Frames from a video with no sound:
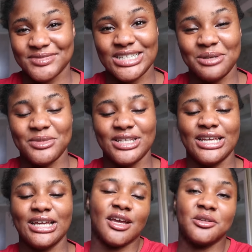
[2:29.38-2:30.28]
Same
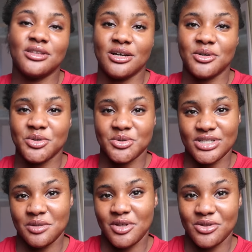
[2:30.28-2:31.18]
thing. I know that God will
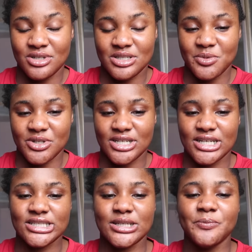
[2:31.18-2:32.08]
see me through this
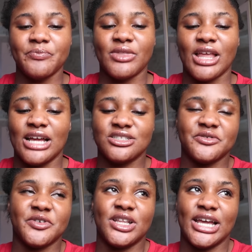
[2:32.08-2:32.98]
process. I just
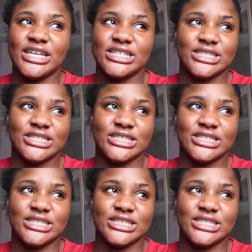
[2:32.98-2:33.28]
felt like it's